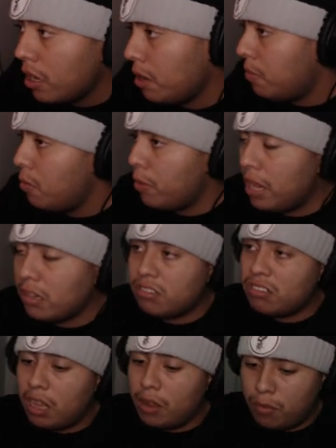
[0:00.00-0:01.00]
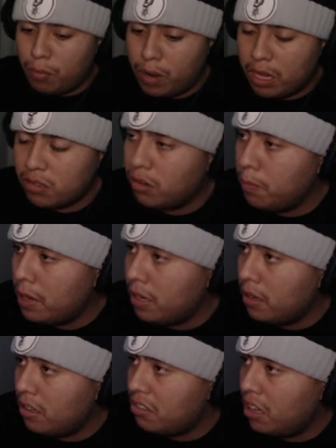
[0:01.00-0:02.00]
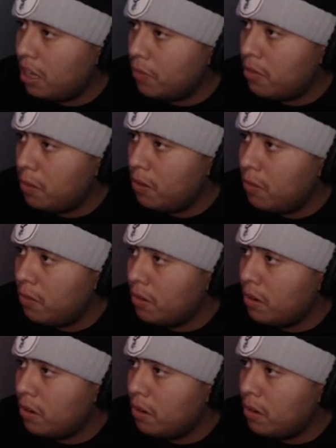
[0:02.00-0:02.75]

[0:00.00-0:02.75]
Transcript: bro, we have to save her. We have to immediately save her, bro.